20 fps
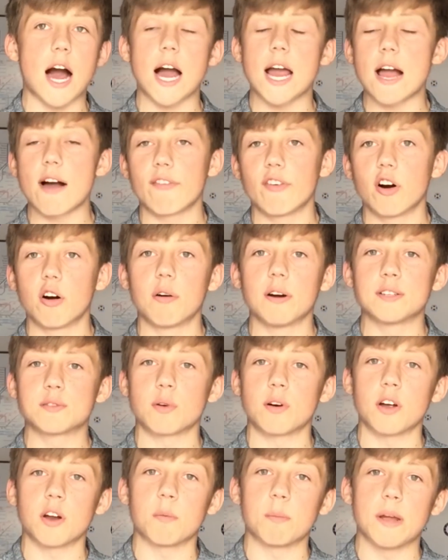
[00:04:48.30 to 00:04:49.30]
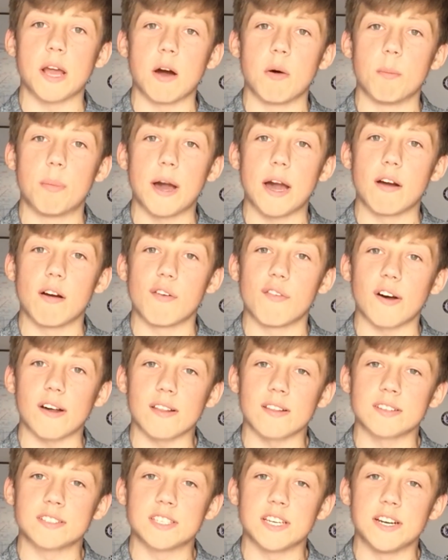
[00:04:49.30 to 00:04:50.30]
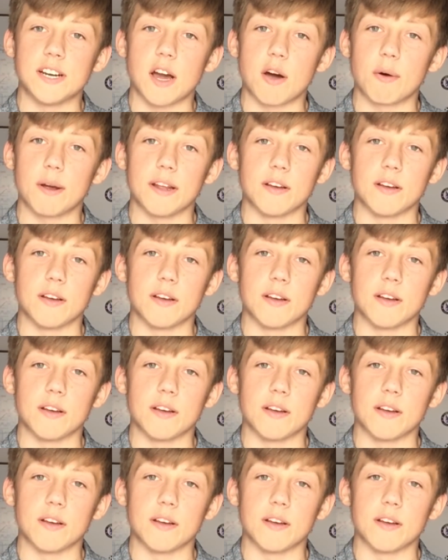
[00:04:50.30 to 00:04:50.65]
I have always wanted my own pair of Valentino